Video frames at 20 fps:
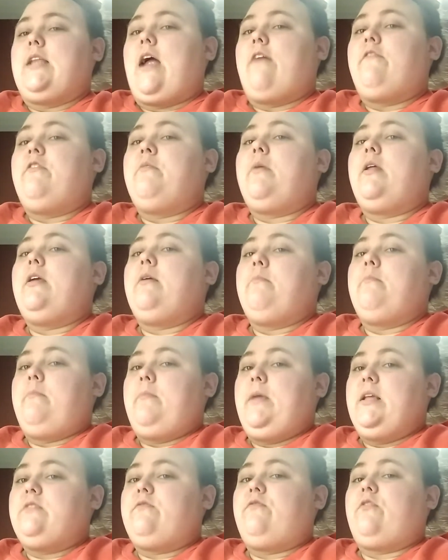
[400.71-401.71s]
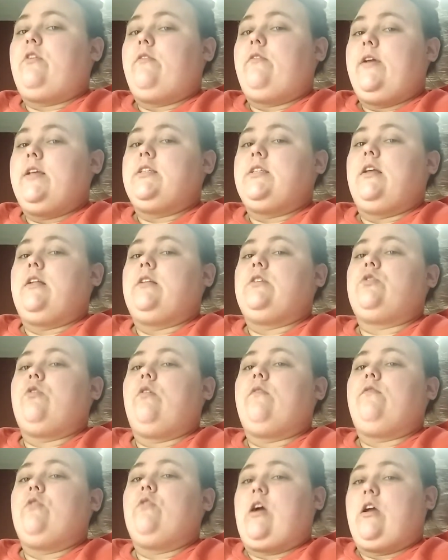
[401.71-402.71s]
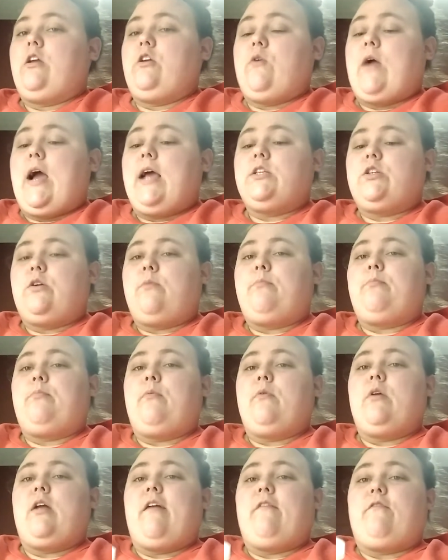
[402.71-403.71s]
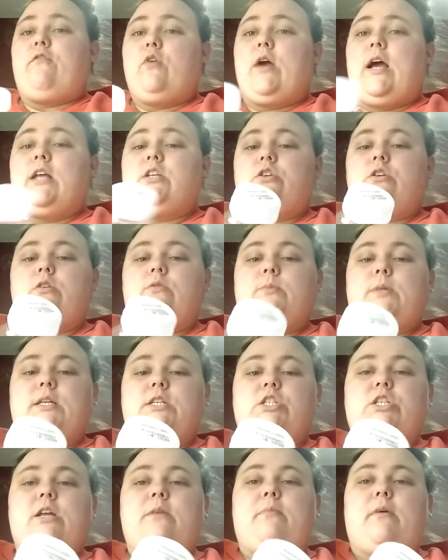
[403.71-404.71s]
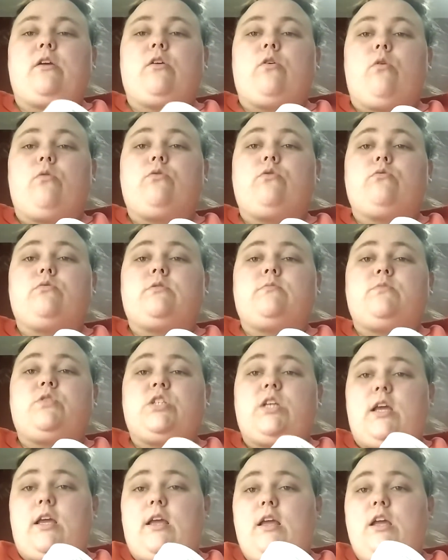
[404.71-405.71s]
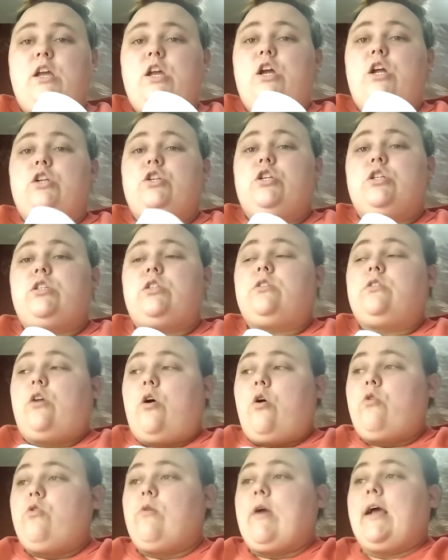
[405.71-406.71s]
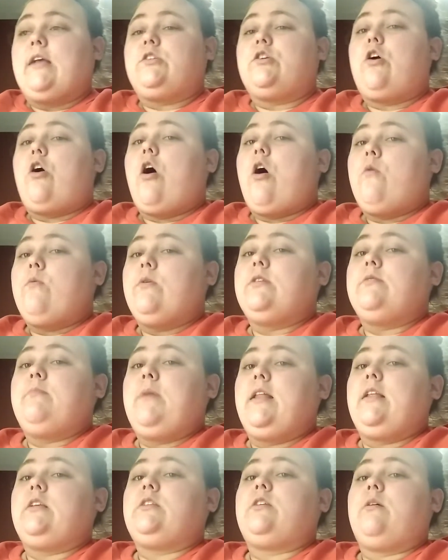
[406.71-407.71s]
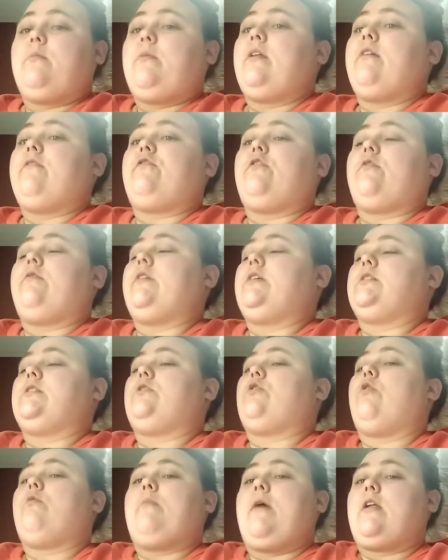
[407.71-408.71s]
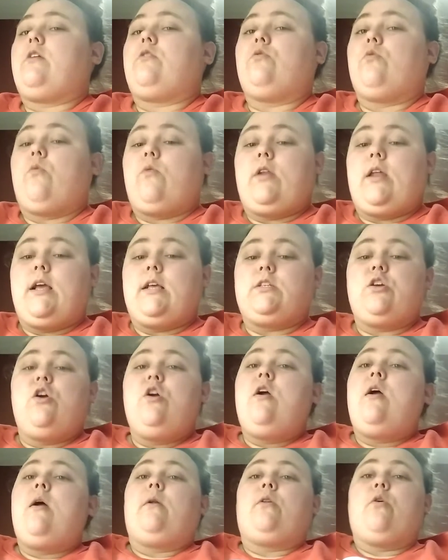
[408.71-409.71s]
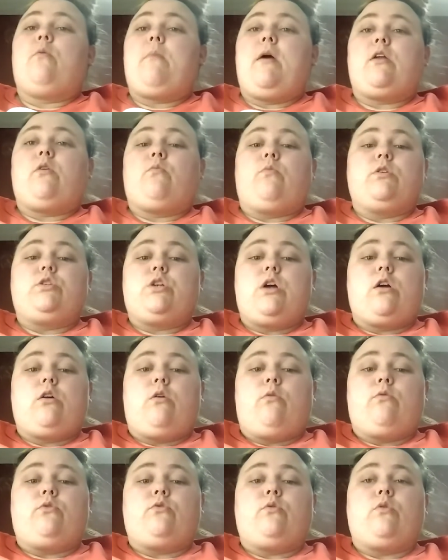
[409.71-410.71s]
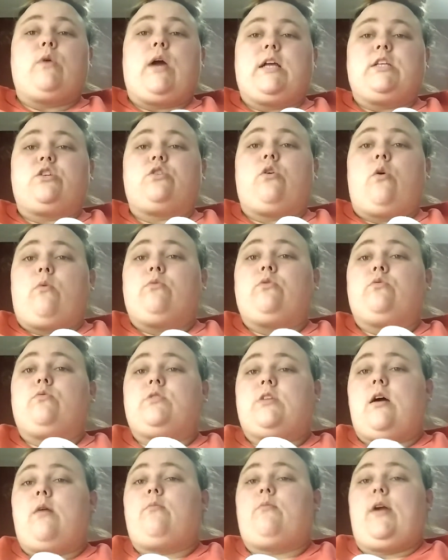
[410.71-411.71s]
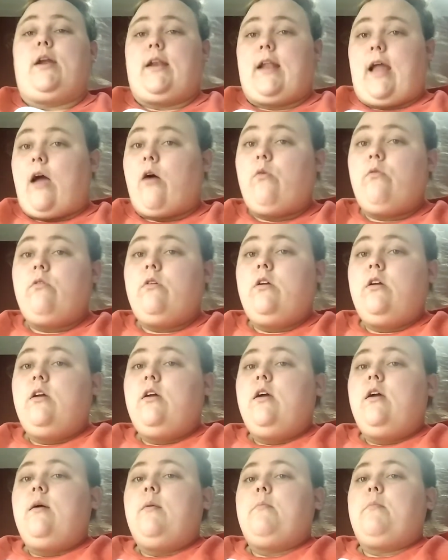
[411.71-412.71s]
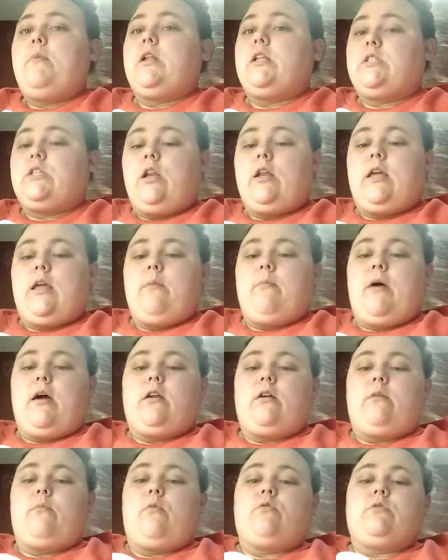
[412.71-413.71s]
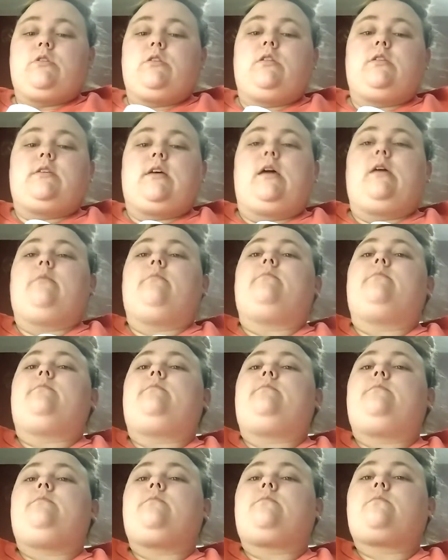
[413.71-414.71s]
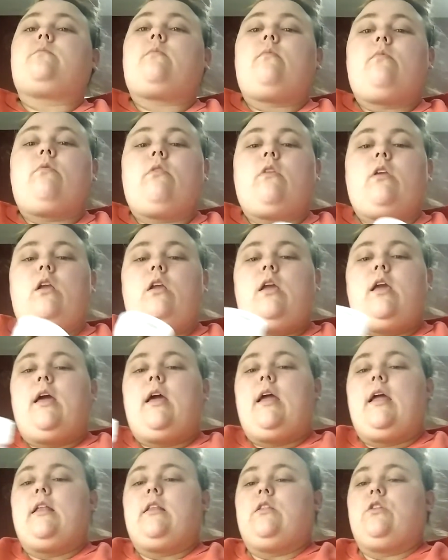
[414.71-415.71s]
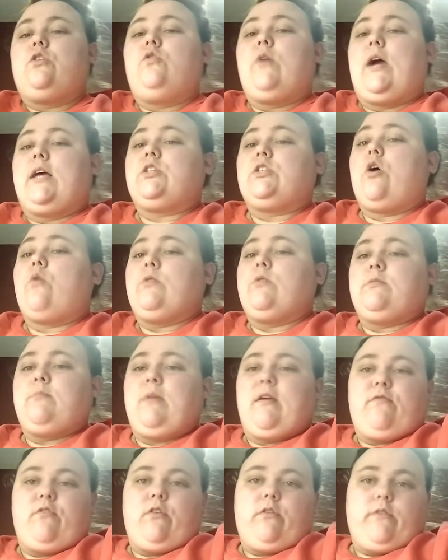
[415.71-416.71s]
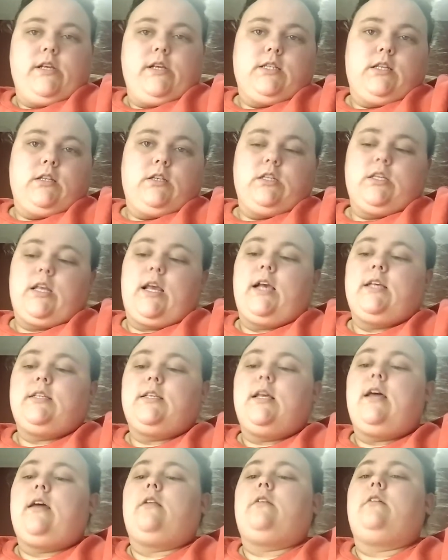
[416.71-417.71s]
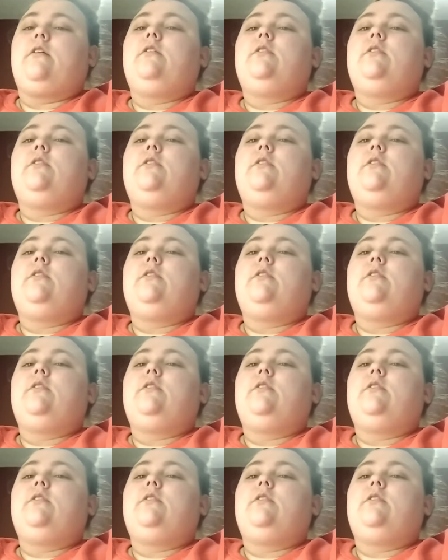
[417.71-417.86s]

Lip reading: Everybody meets for a reason. So if you guys are in a relationship and going through some shit, just know you guys are always meeting somebody for a reason. No matter who it is, no matter what y'all going through, you guys are going through something right now, but it's gonna get better most of the time. And you guys always meet for a reason, just like I said.